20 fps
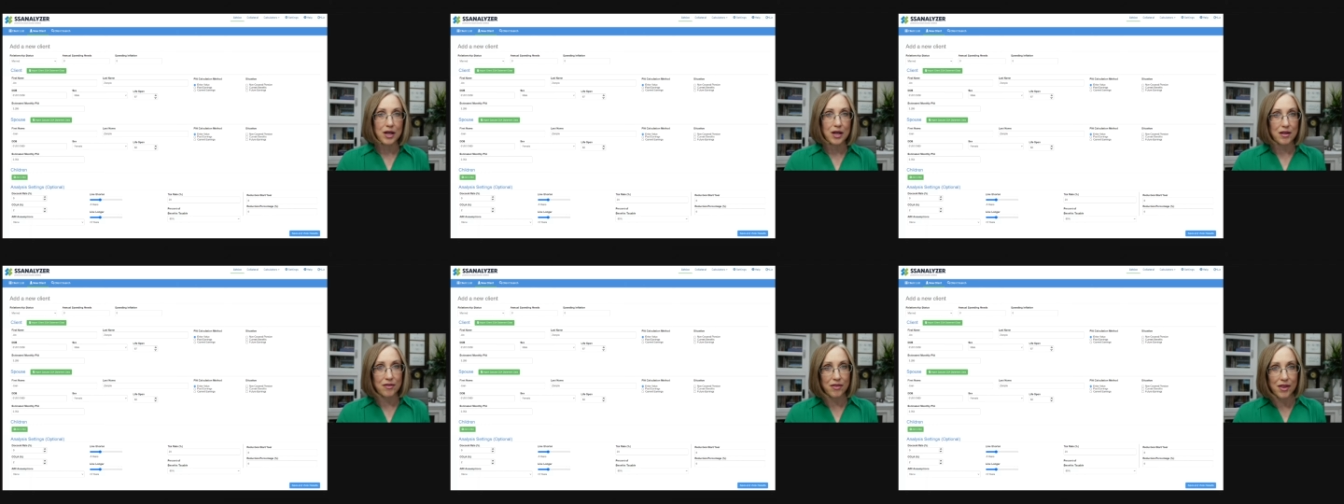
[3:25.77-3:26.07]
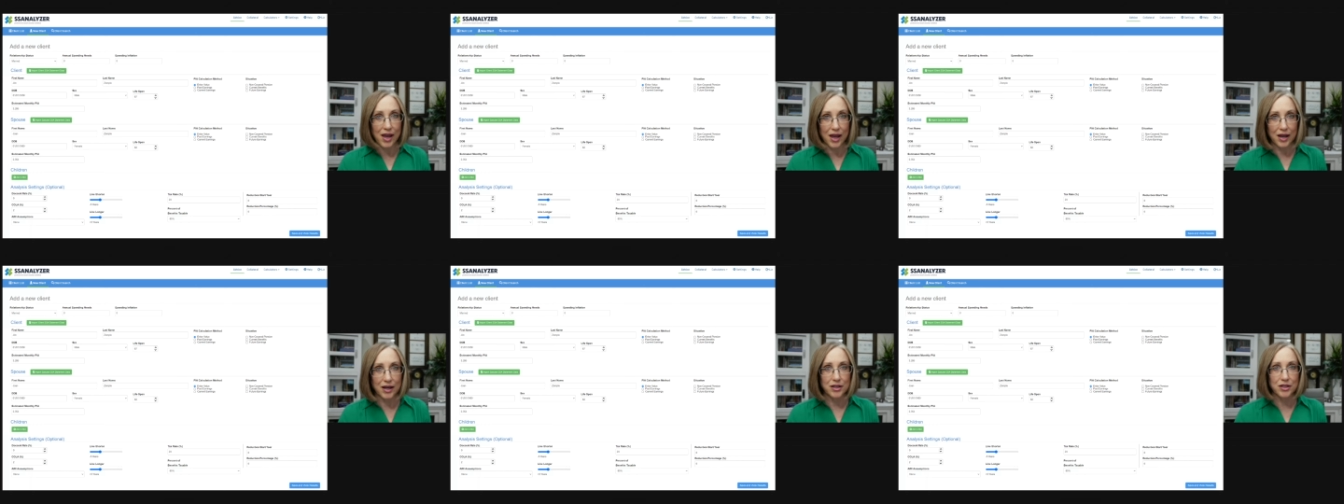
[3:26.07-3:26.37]

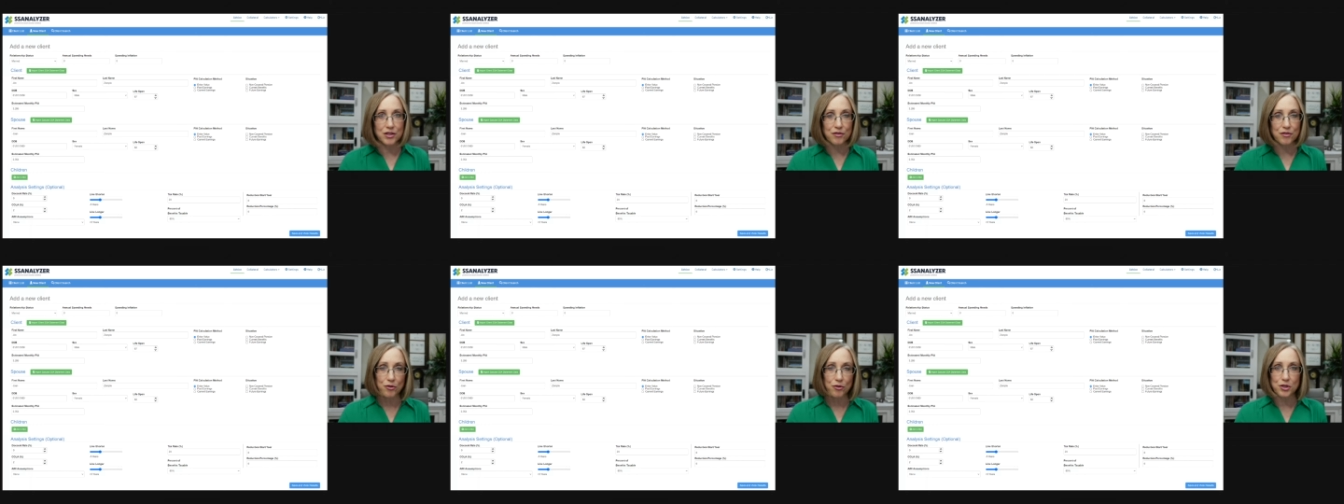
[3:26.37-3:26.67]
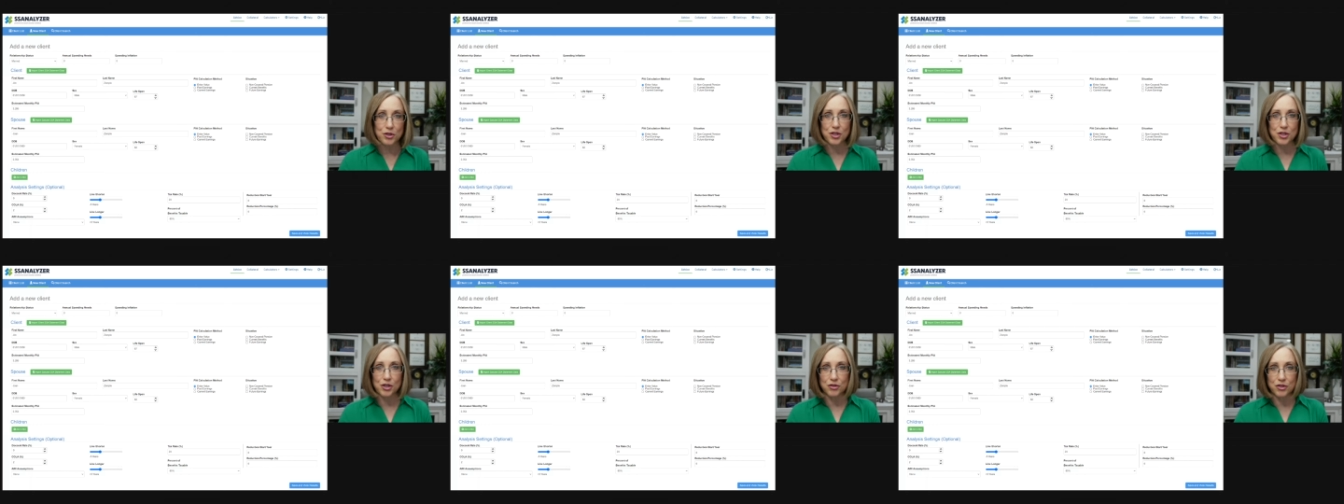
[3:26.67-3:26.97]
That is for
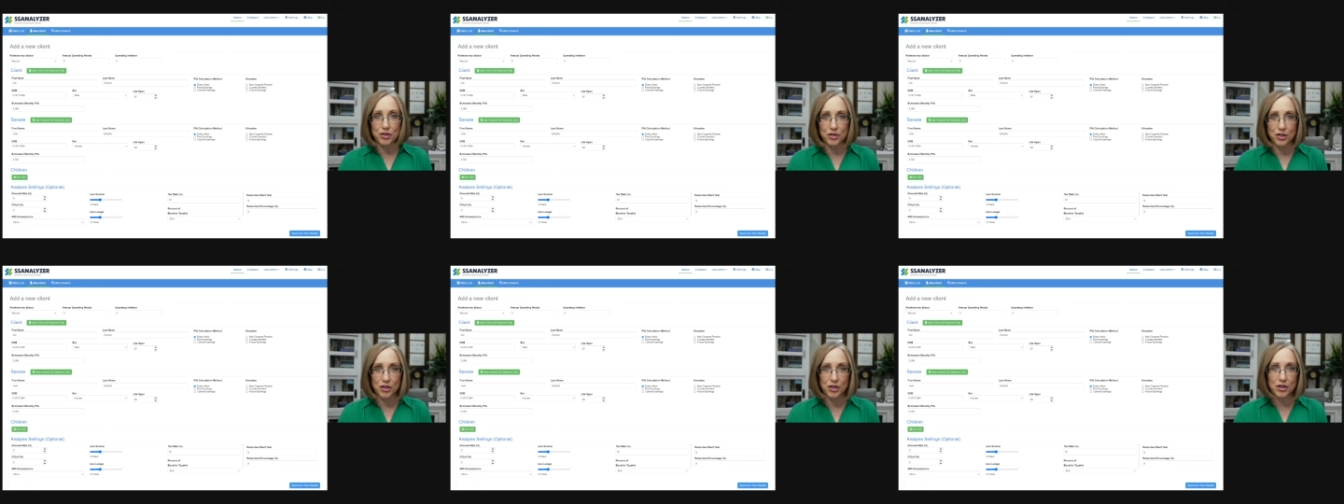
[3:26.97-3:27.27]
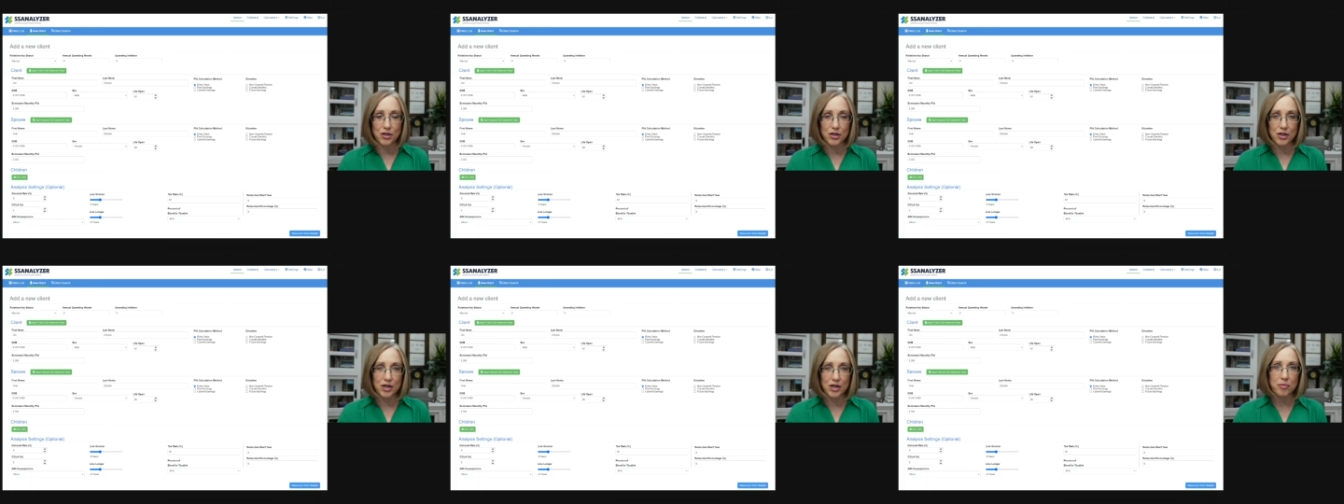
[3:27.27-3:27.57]
Social
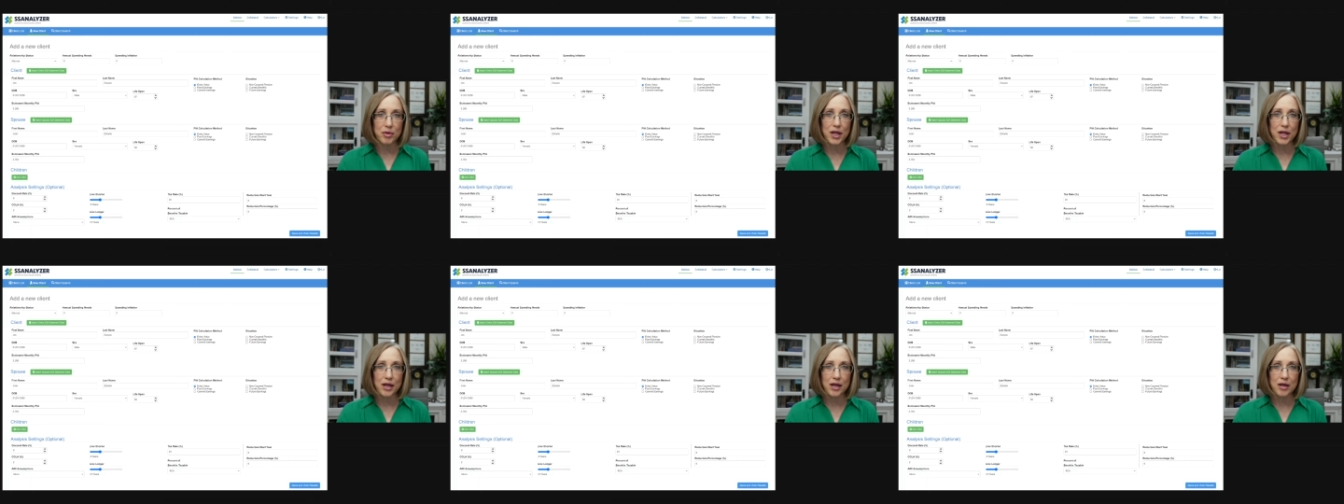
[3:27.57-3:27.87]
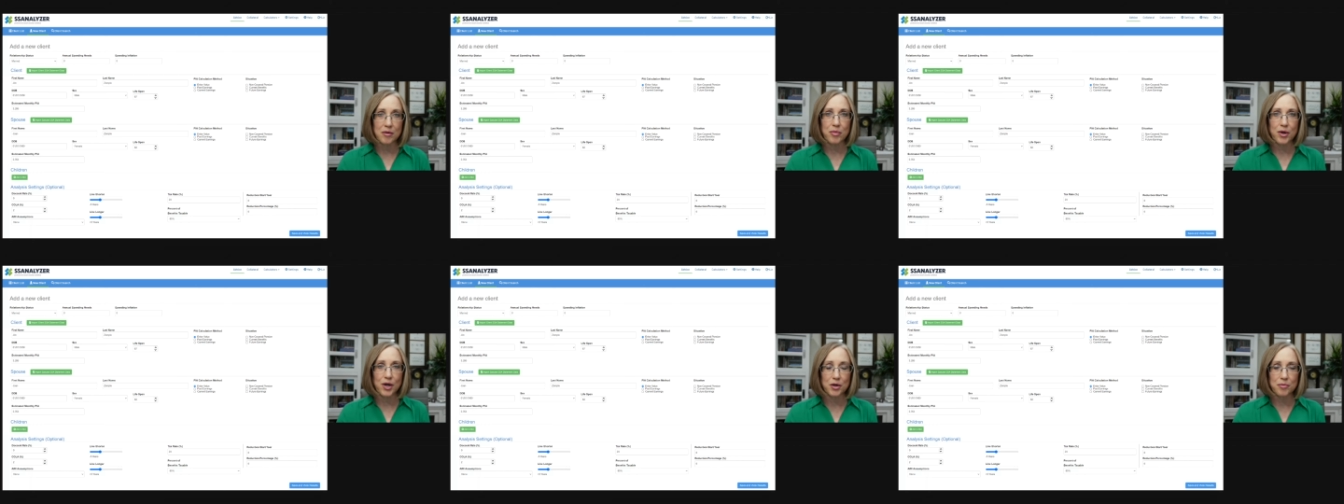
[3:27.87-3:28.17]
Security
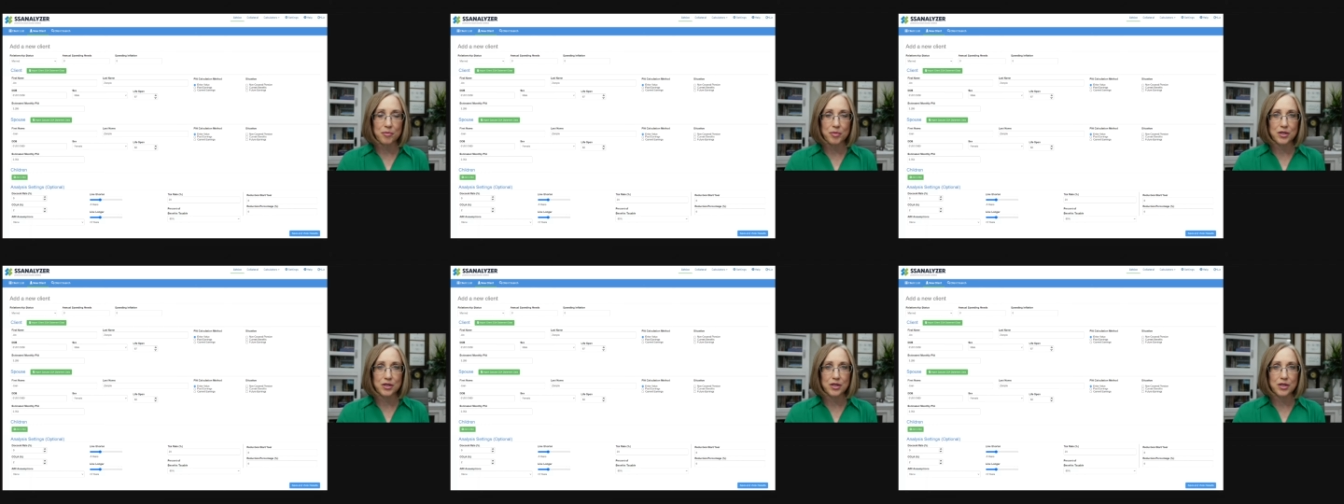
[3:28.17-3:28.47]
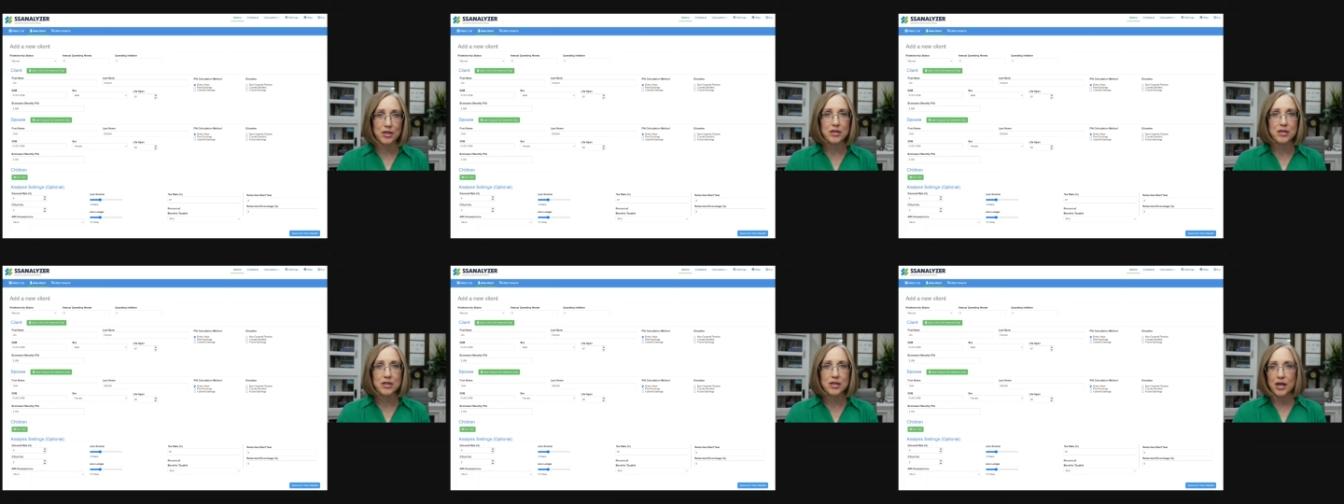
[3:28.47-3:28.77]
planning
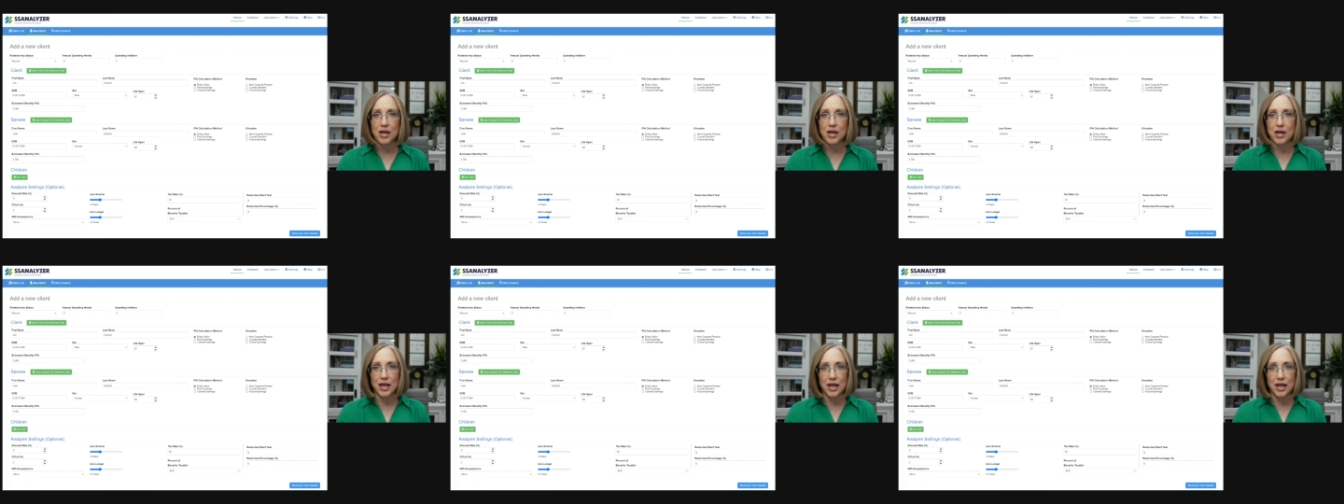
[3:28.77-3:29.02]
purposes.